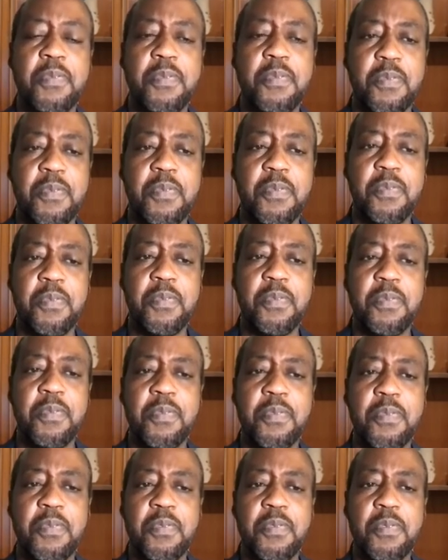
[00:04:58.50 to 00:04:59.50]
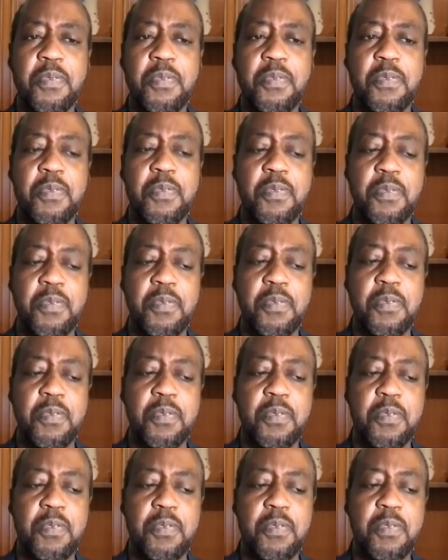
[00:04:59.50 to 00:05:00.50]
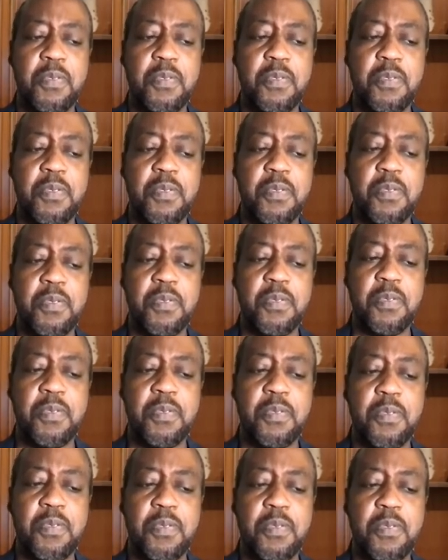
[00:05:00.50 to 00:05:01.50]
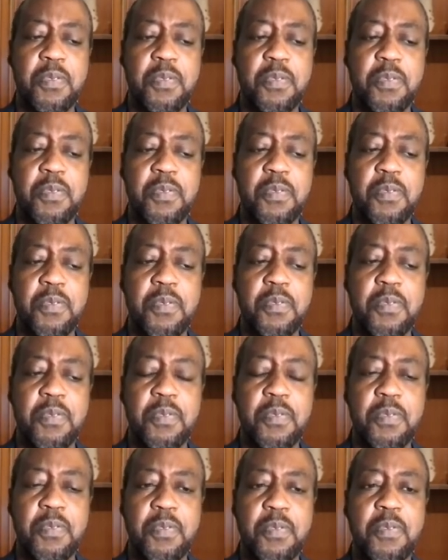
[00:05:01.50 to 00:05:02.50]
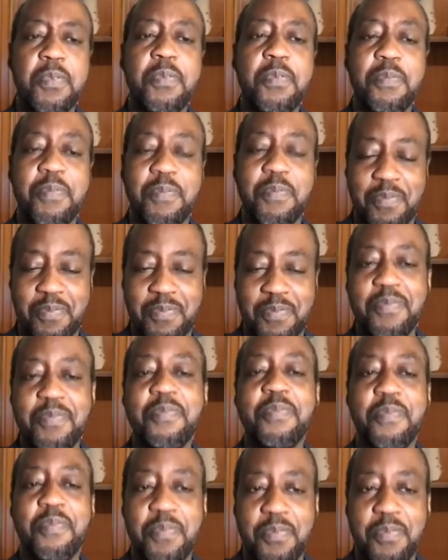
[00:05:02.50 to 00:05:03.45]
The person shown says nothing.